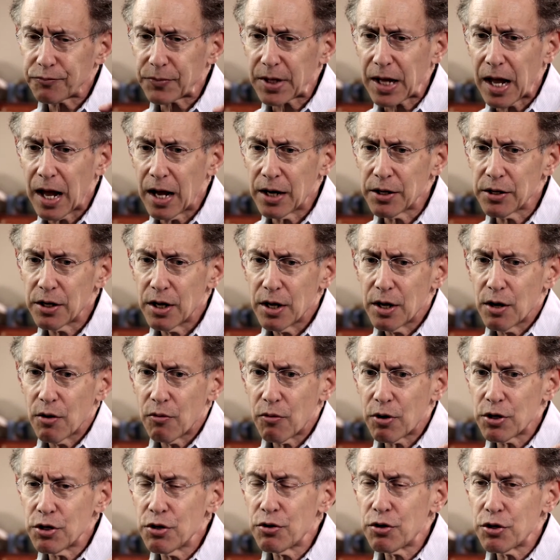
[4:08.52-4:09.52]
And
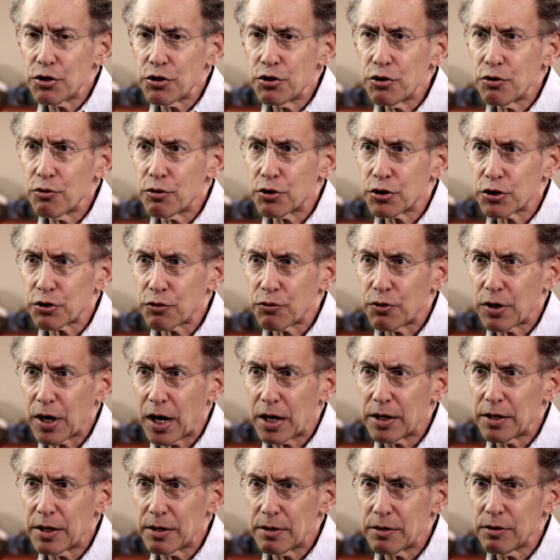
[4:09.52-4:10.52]
what you can do is
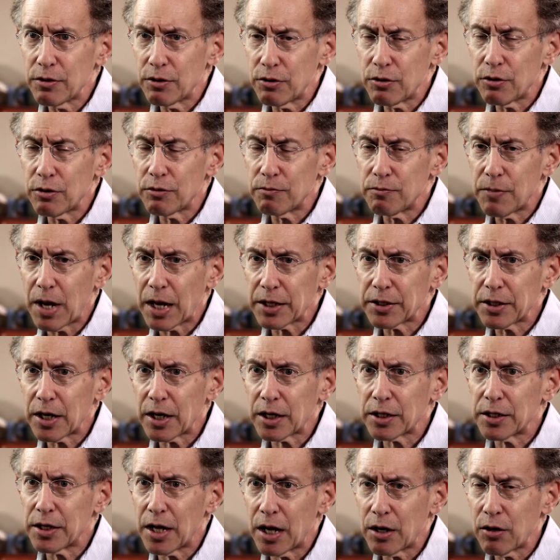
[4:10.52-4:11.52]
create little
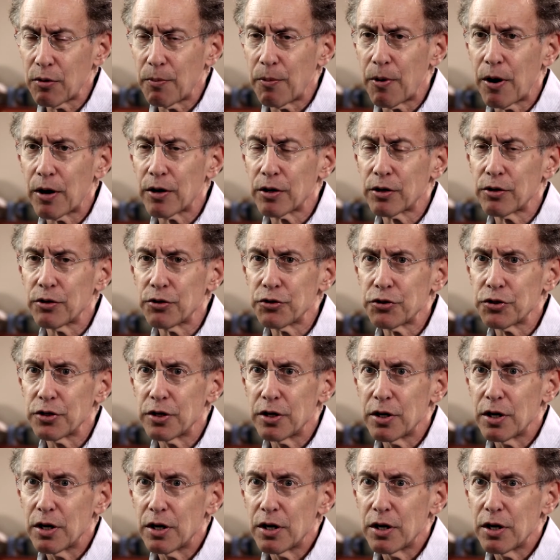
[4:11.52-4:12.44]
magnetic nanoparticles,